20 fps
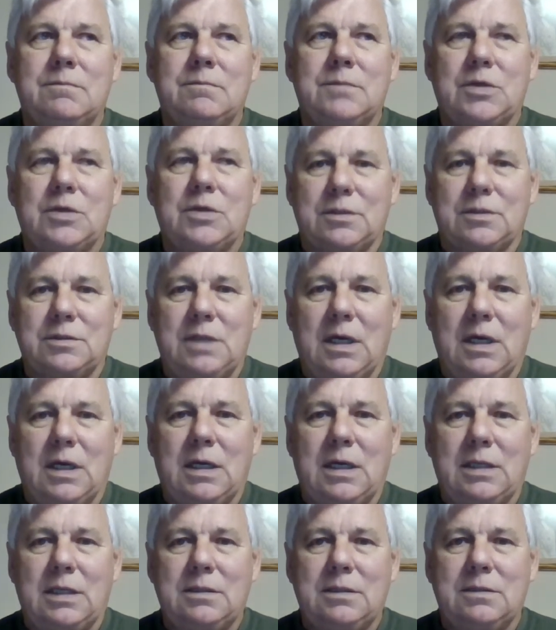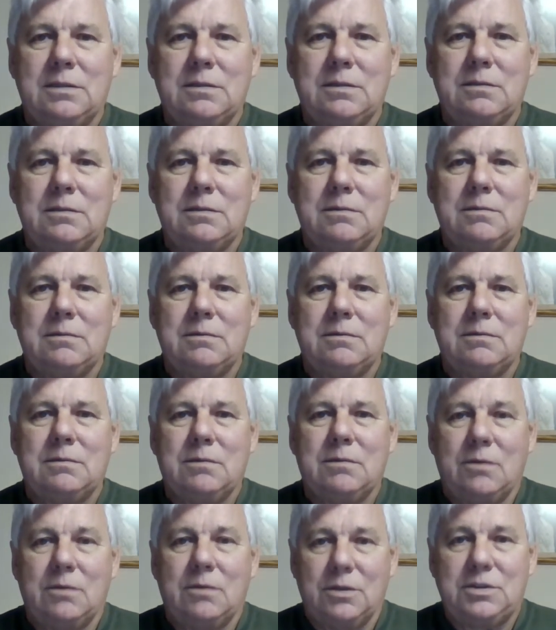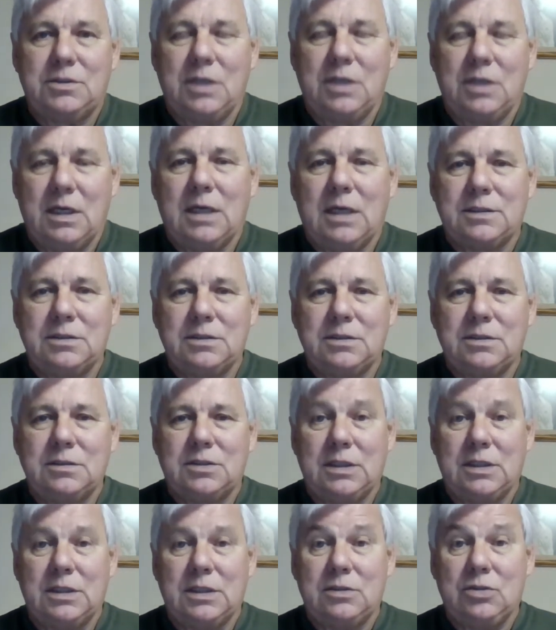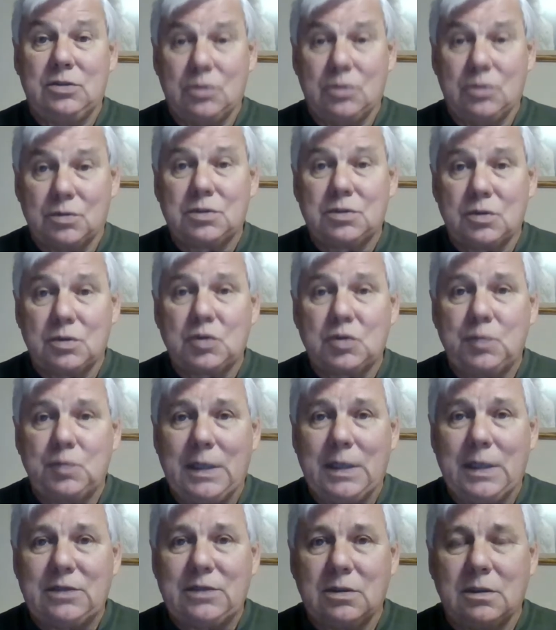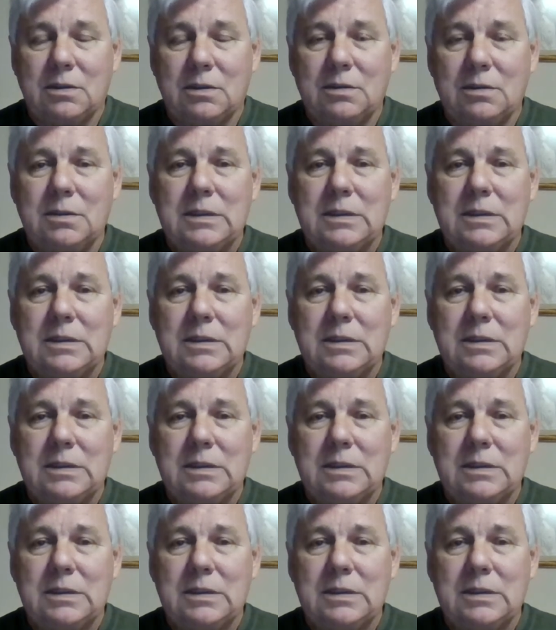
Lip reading: Because God looks at us and says, "You're so special."